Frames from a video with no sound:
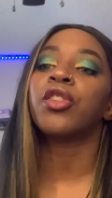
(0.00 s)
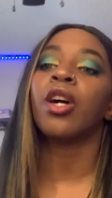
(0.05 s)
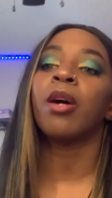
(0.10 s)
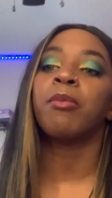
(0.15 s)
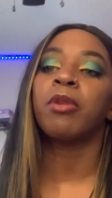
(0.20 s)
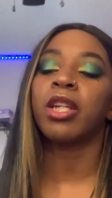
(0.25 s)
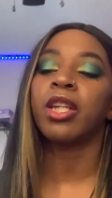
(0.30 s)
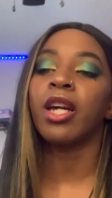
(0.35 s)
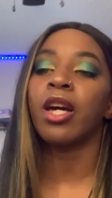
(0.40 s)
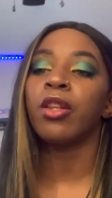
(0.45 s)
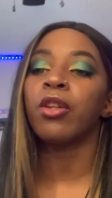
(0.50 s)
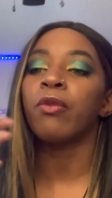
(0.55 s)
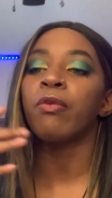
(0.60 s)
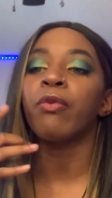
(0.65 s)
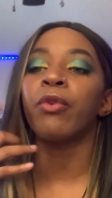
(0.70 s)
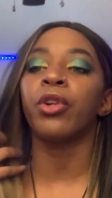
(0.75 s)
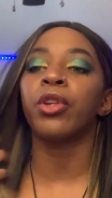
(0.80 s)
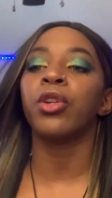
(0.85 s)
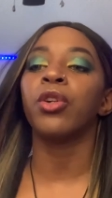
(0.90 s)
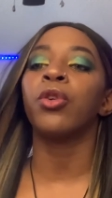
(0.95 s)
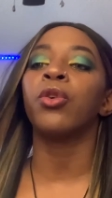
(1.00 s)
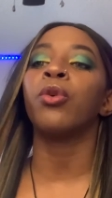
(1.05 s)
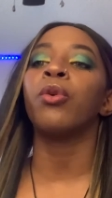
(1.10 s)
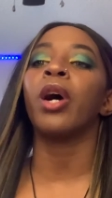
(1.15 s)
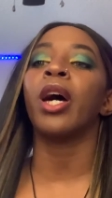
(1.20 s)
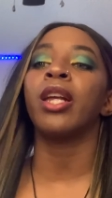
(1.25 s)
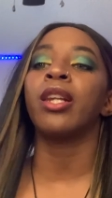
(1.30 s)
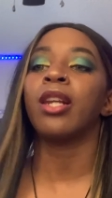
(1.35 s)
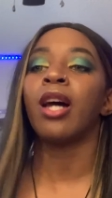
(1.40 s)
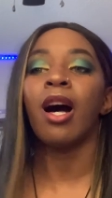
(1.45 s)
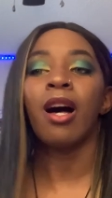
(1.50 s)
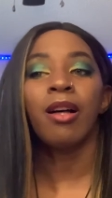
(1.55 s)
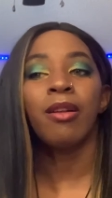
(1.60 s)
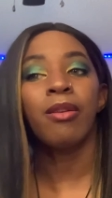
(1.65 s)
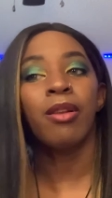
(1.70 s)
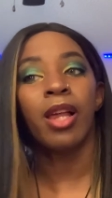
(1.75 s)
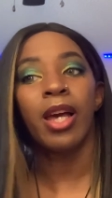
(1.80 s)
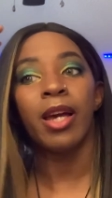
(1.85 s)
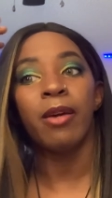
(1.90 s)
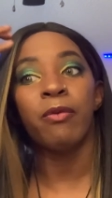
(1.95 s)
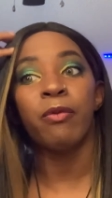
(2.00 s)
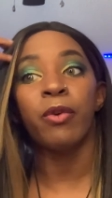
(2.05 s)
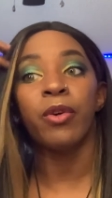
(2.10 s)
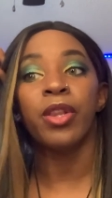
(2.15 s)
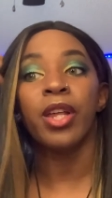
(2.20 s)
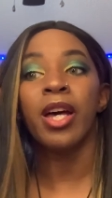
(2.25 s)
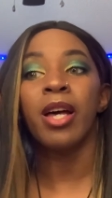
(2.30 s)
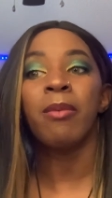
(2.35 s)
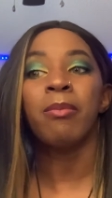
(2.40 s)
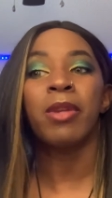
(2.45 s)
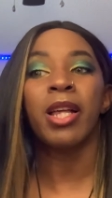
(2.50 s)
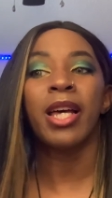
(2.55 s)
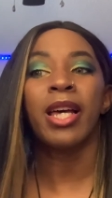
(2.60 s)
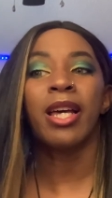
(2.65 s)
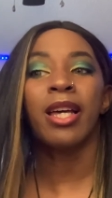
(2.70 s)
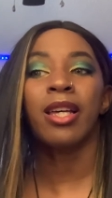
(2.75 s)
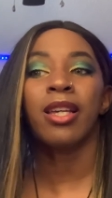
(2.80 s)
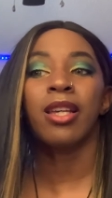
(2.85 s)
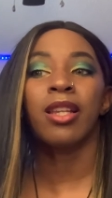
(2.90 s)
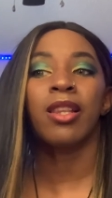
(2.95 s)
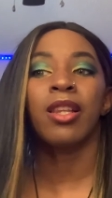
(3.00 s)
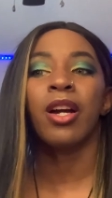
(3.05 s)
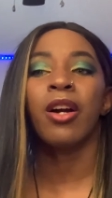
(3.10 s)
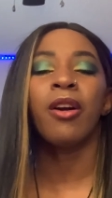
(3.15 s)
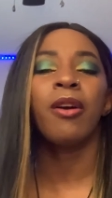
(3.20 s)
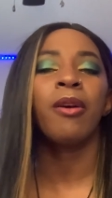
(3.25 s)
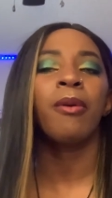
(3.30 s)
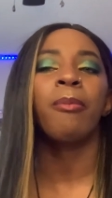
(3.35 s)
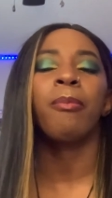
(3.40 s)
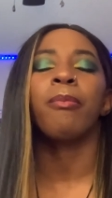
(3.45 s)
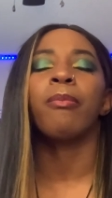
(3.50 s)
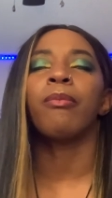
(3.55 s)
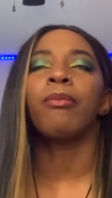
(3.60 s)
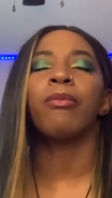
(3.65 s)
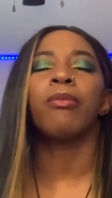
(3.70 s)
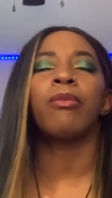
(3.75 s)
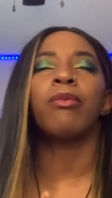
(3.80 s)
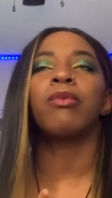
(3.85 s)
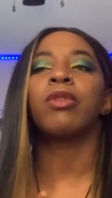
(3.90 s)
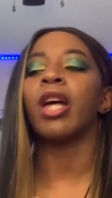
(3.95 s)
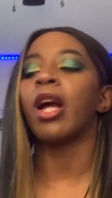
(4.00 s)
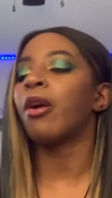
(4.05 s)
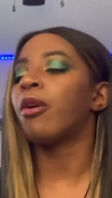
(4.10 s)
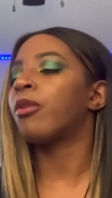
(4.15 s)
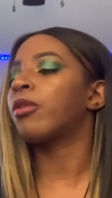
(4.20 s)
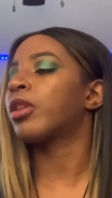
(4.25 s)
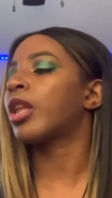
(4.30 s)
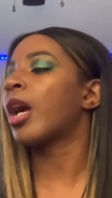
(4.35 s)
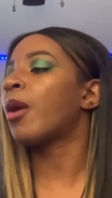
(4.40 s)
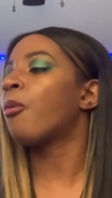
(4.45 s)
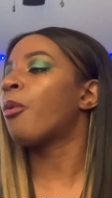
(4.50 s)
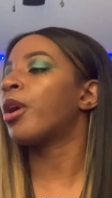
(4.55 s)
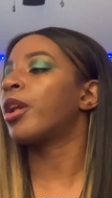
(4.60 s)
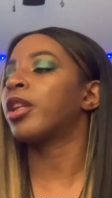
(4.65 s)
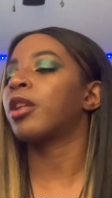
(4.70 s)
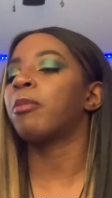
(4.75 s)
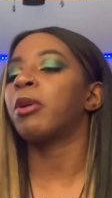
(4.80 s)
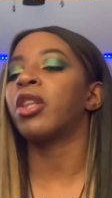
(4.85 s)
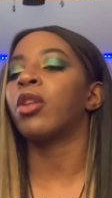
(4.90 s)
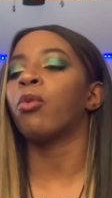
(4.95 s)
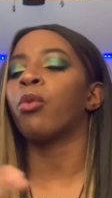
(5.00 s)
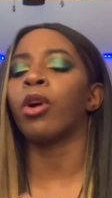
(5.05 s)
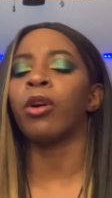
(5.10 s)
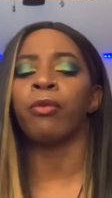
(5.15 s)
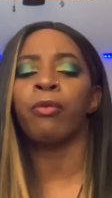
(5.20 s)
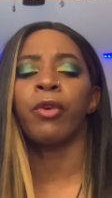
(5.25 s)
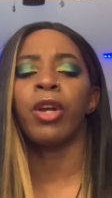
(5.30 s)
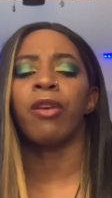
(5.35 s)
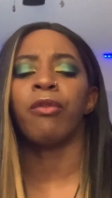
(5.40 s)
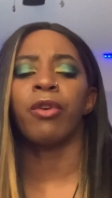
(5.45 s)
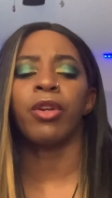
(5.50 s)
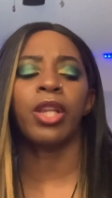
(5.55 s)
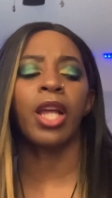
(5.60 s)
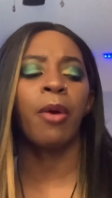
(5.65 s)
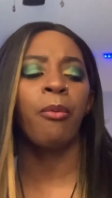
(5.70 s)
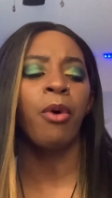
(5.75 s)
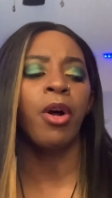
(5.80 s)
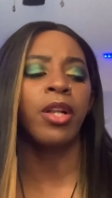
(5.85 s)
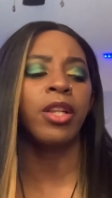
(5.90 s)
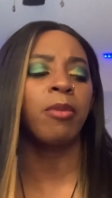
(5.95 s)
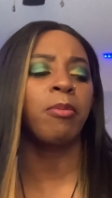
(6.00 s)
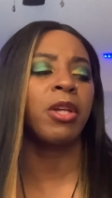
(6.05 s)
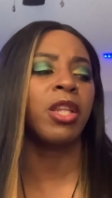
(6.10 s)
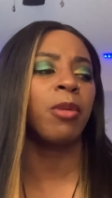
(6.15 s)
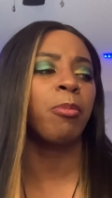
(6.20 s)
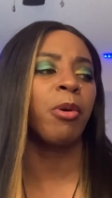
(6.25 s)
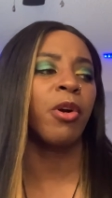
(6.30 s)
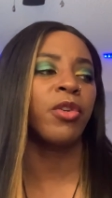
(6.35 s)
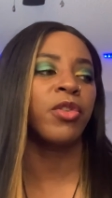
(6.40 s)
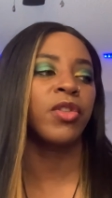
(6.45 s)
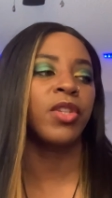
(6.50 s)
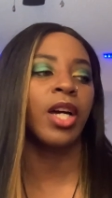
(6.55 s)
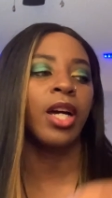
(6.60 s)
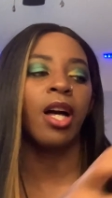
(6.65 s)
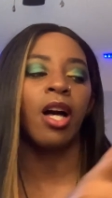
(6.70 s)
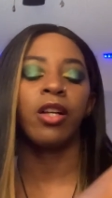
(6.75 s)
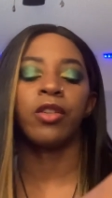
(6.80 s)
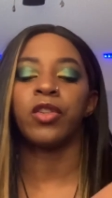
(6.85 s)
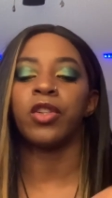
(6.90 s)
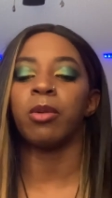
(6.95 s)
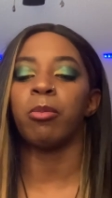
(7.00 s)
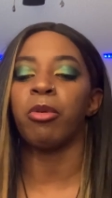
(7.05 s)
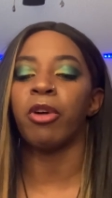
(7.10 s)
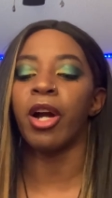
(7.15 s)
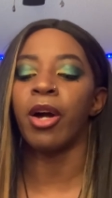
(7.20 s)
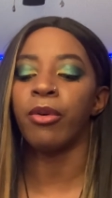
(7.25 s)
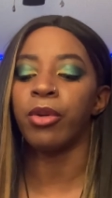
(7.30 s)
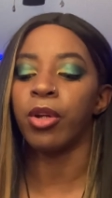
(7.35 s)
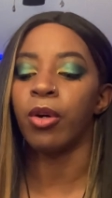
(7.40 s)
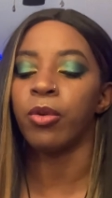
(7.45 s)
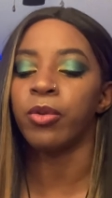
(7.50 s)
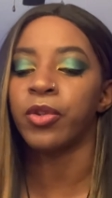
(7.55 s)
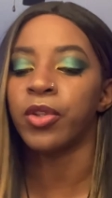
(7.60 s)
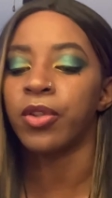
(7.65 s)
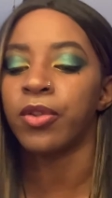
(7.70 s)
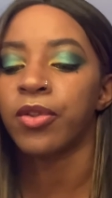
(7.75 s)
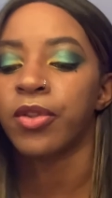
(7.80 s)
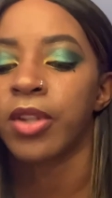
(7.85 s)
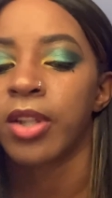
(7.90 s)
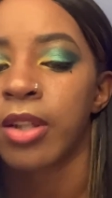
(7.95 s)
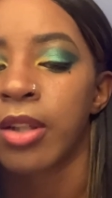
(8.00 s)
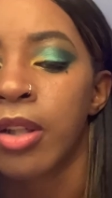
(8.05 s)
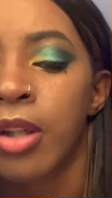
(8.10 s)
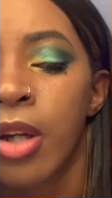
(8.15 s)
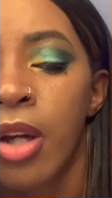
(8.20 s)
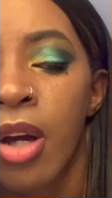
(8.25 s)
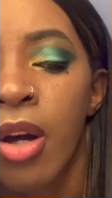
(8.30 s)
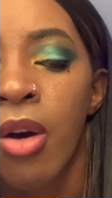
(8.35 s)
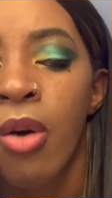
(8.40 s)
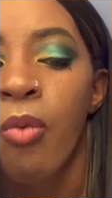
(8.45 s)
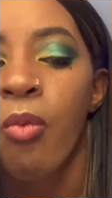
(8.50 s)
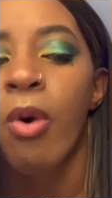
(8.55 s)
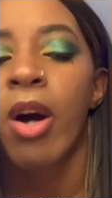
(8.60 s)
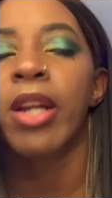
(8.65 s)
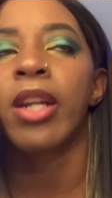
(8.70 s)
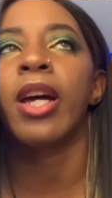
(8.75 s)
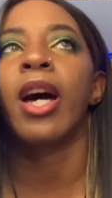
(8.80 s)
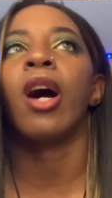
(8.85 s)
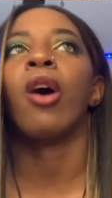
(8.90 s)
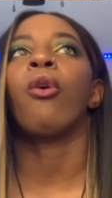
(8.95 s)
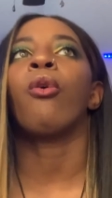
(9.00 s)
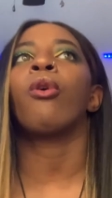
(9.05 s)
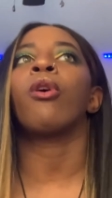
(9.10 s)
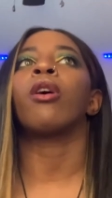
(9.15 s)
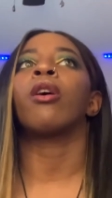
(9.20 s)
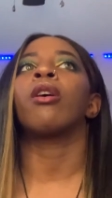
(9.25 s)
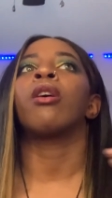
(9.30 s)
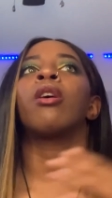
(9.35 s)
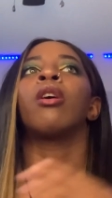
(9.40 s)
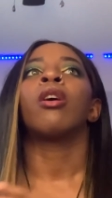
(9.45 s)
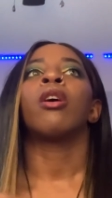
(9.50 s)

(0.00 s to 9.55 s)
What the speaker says: come together for you and not, like, for them, like, they wanted to be the work favorite. They wanted to be the person that constantly brown noses and whatnot. Or,